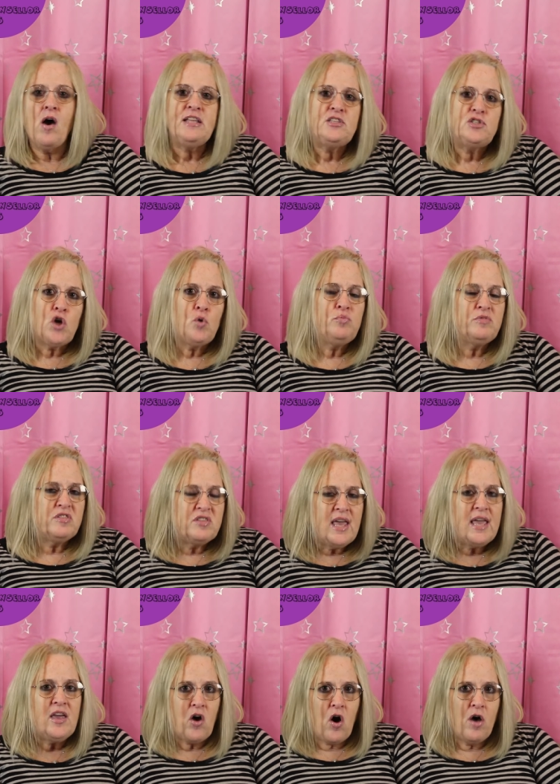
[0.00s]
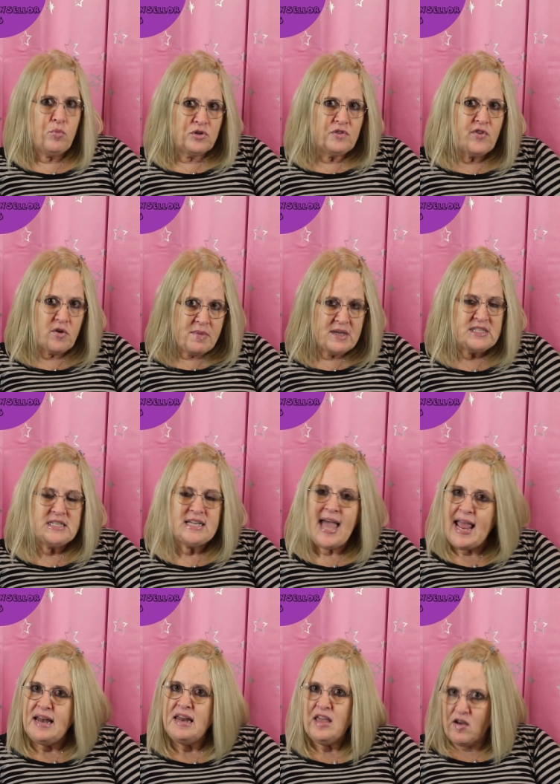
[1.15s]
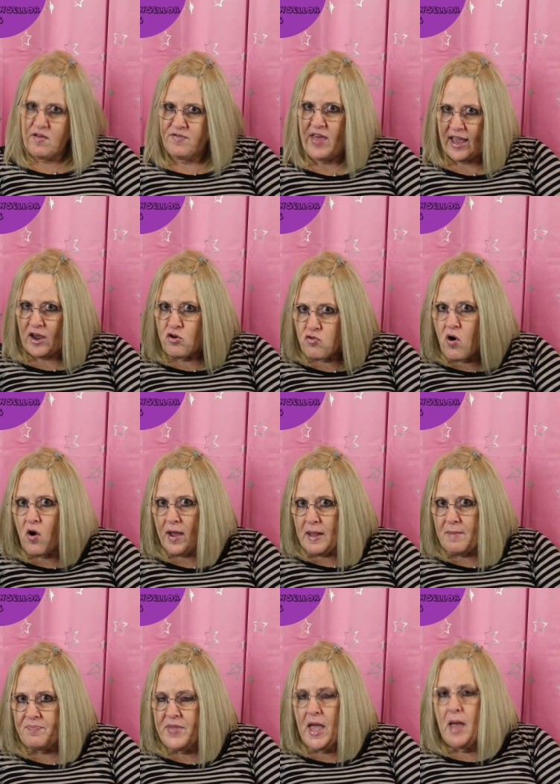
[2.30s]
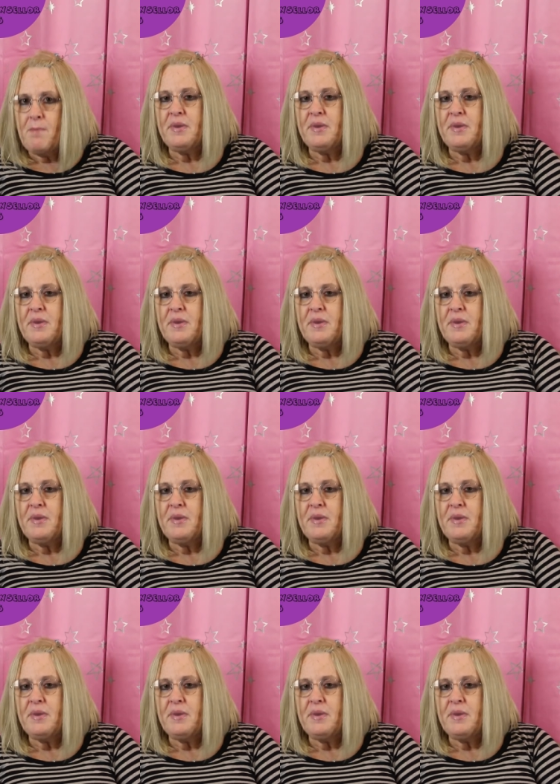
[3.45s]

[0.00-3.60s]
I don't think I would have committed any of that crime